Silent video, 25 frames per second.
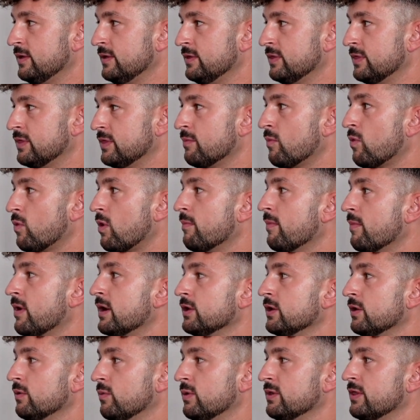the more money,
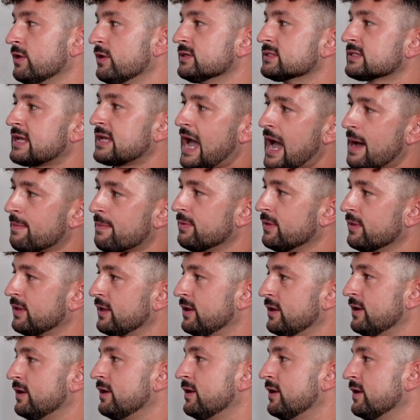whether it's
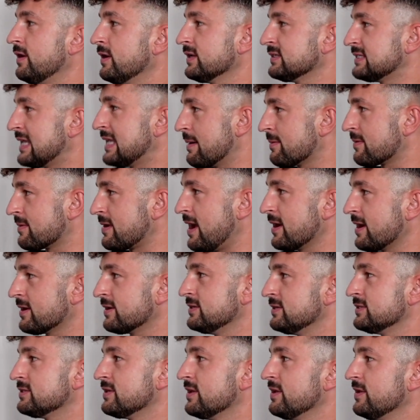Kaplan or exam
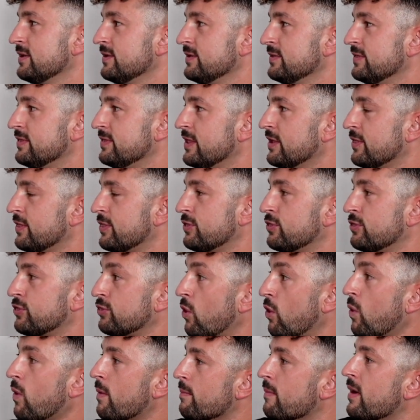crackers, they
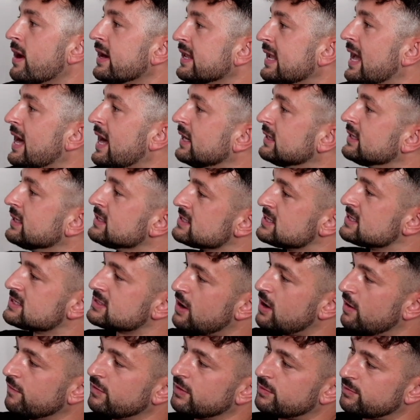throwing money at it doesn't
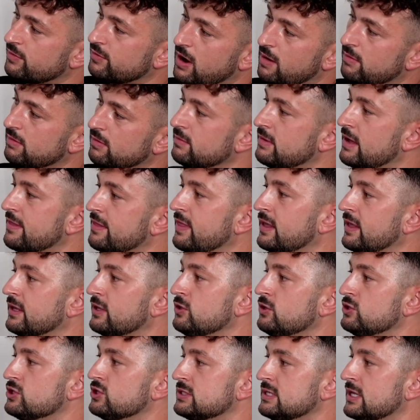solve the problem. I think you
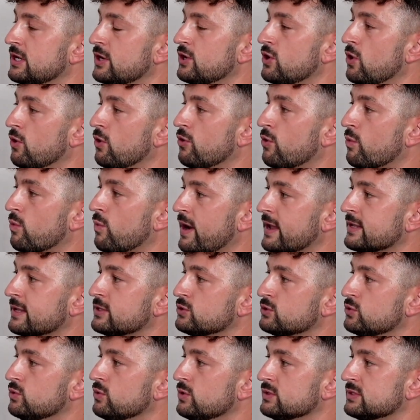just need to know the right
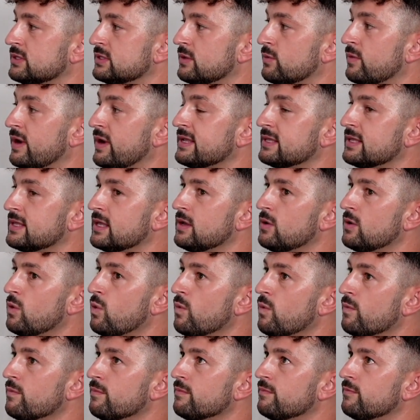tools and the right,
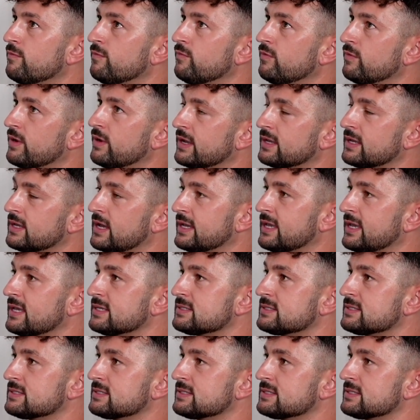like, I guess,